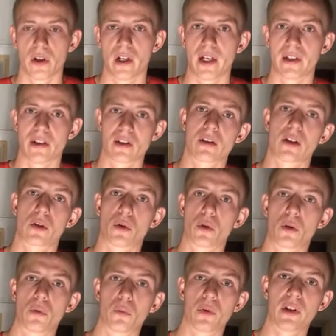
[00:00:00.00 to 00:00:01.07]
It does not go
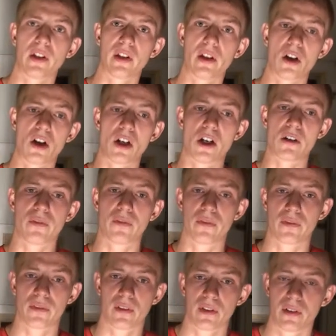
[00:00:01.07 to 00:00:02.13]
completely
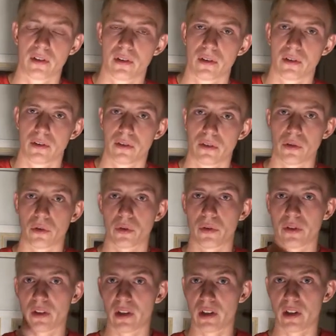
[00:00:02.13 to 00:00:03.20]
off
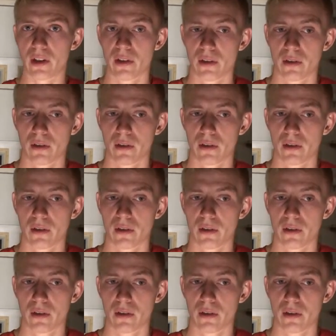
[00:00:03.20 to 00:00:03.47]
during the